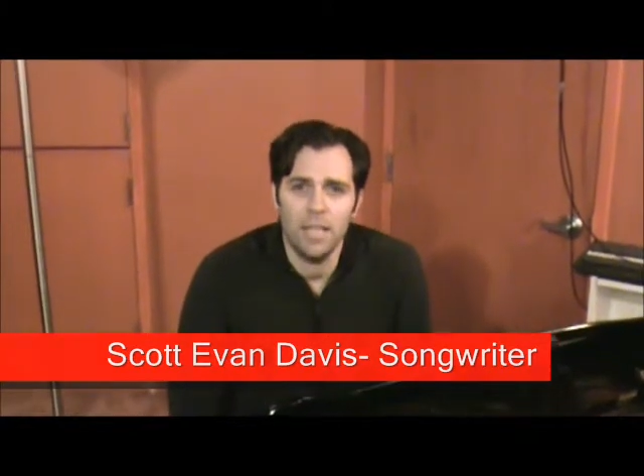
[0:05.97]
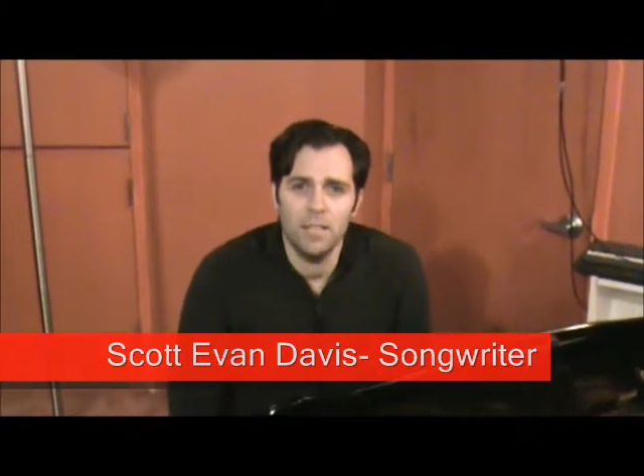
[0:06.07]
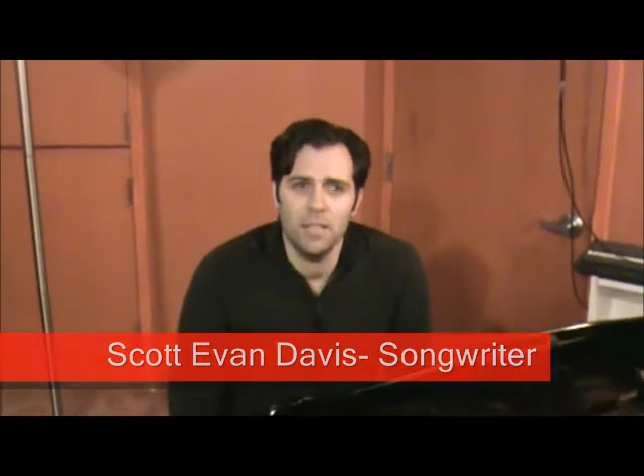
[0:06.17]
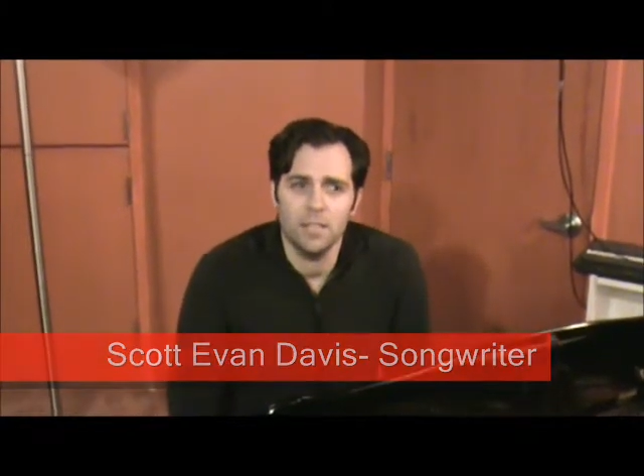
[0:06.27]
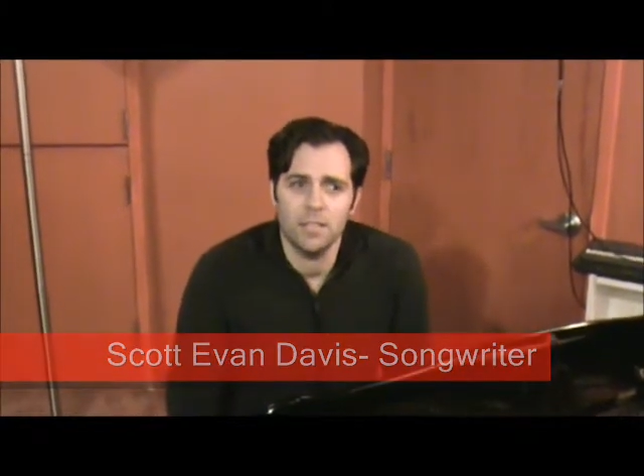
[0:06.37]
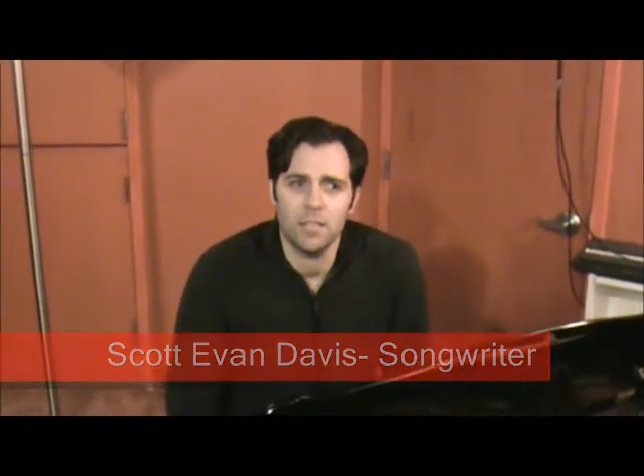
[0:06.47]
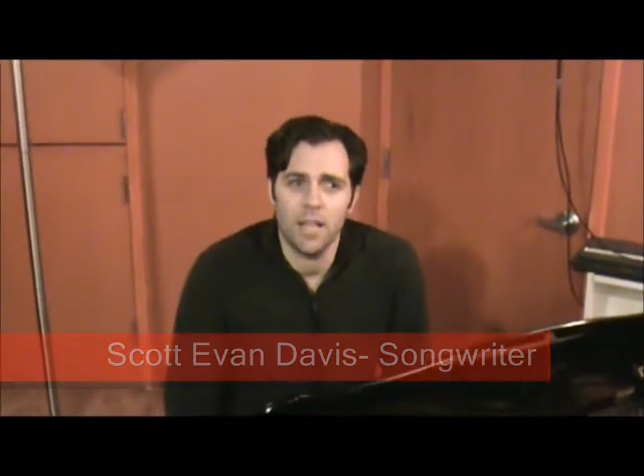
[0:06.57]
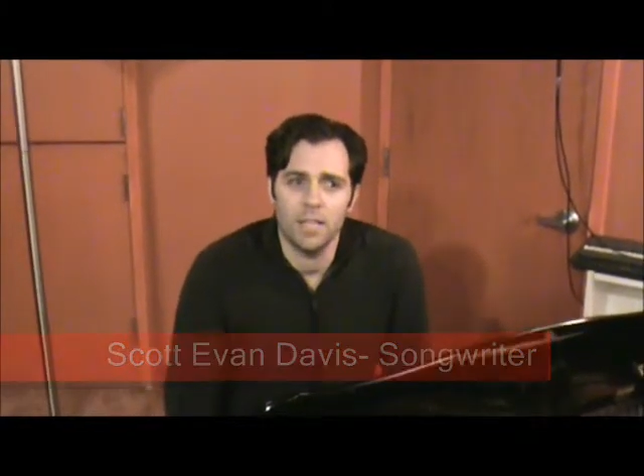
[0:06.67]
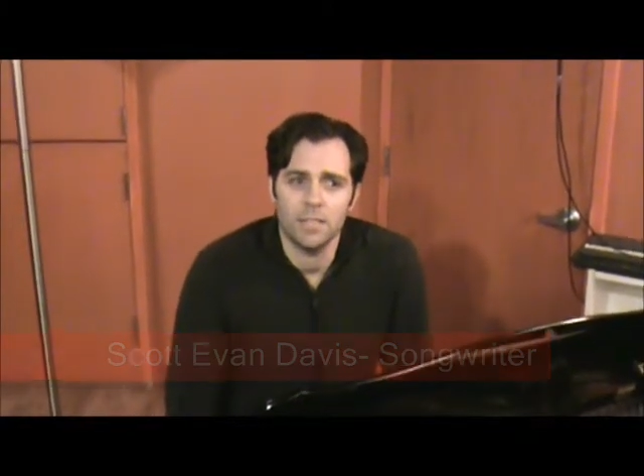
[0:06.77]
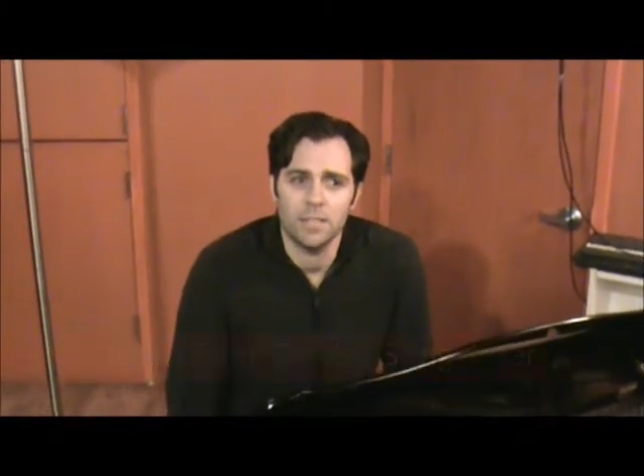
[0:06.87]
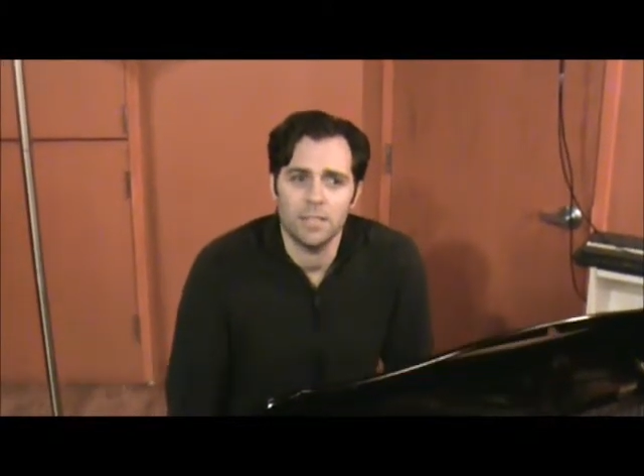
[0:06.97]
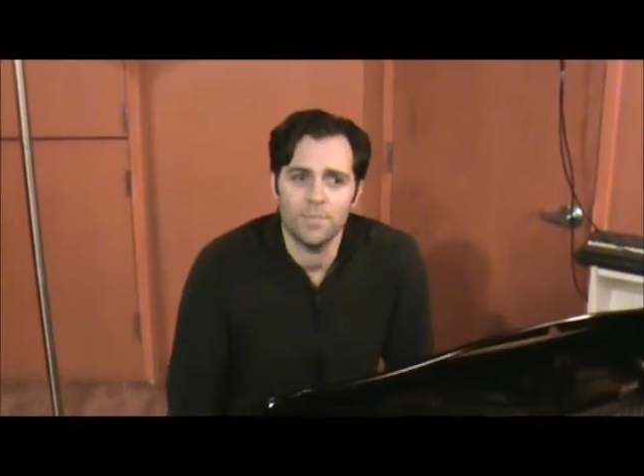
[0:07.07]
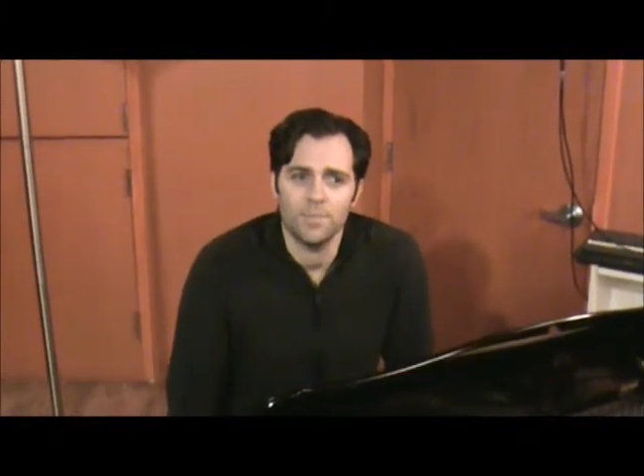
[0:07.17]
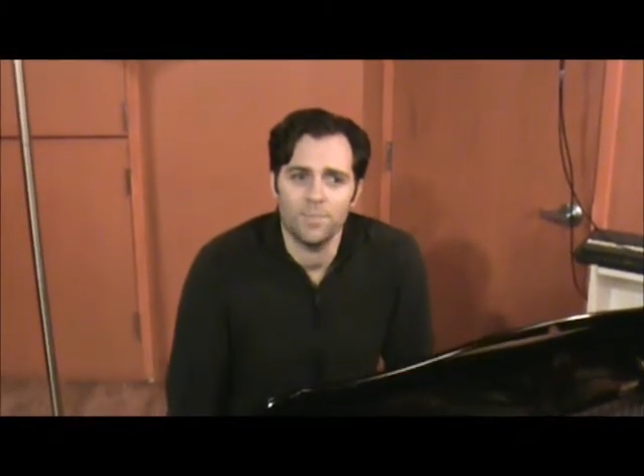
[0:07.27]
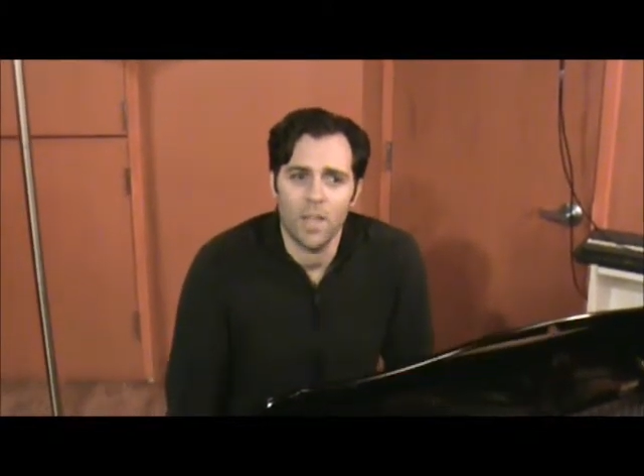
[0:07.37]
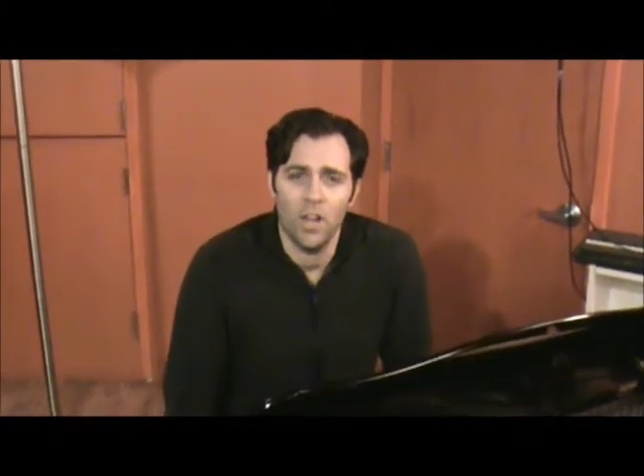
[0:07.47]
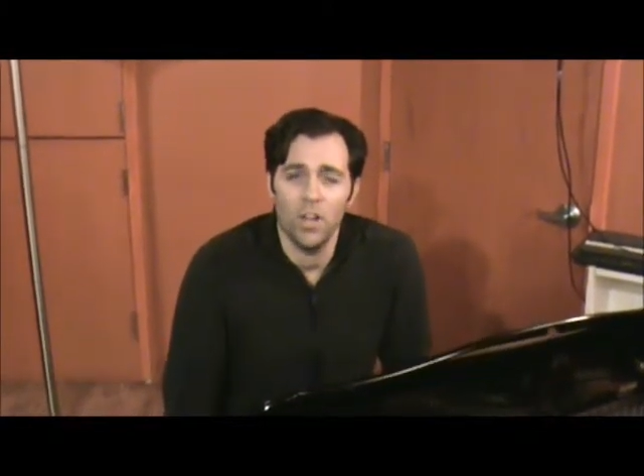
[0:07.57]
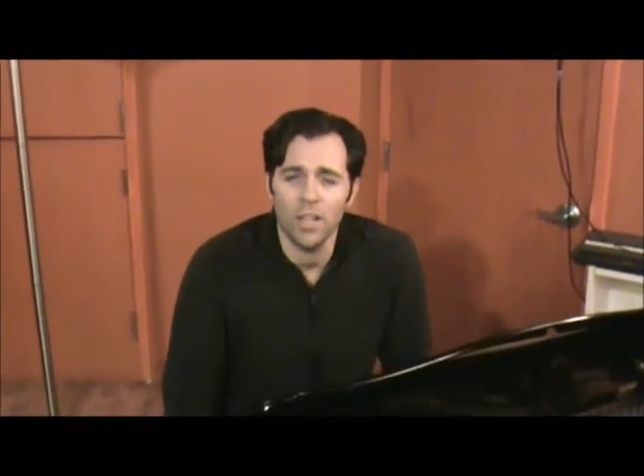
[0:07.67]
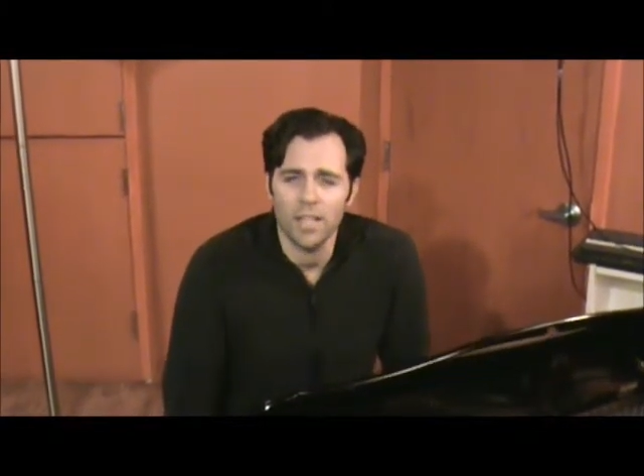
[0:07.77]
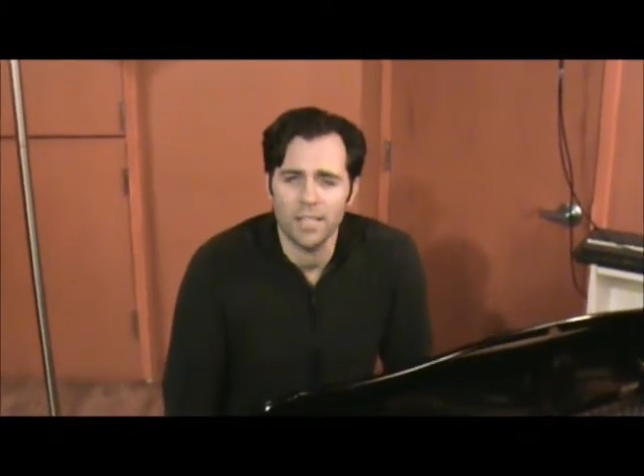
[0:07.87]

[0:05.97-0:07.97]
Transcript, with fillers: is a hook,